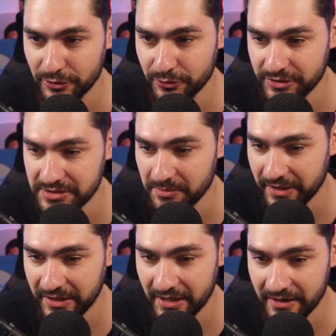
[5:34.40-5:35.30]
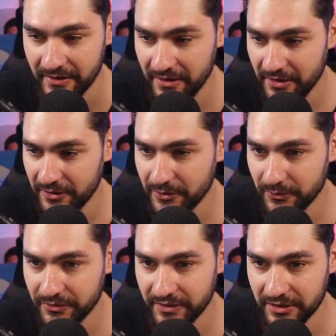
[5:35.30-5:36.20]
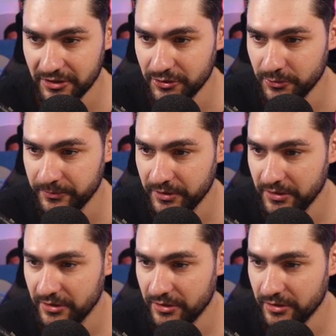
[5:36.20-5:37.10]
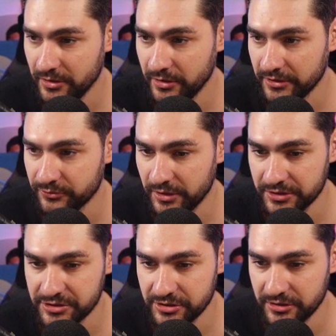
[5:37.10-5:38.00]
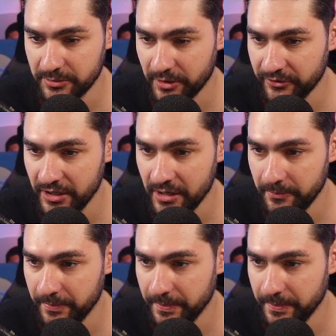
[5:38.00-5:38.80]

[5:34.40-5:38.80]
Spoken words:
Lloris, Manian. No, thank you. Not Grealish. Di Maria.